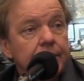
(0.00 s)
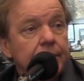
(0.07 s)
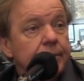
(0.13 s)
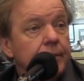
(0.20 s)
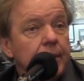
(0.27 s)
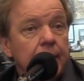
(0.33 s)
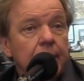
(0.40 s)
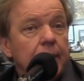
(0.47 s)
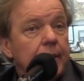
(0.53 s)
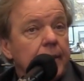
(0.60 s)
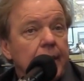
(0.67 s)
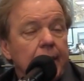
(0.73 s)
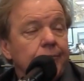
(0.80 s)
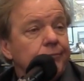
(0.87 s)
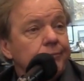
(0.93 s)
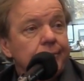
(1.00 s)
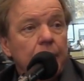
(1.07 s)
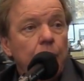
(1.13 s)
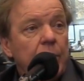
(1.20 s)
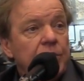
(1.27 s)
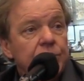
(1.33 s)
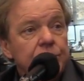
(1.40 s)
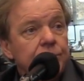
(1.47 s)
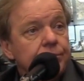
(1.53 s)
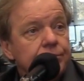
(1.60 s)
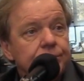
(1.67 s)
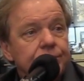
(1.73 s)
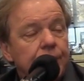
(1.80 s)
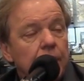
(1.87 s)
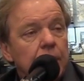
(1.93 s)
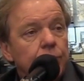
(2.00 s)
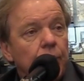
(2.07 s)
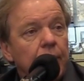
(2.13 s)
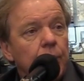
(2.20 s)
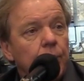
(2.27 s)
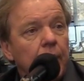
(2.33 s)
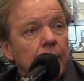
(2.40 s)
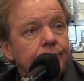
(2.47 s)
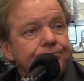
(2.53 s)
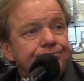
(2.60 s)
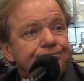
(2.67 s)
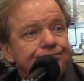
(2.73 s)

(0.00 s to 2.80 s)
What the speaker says: and we just started running well.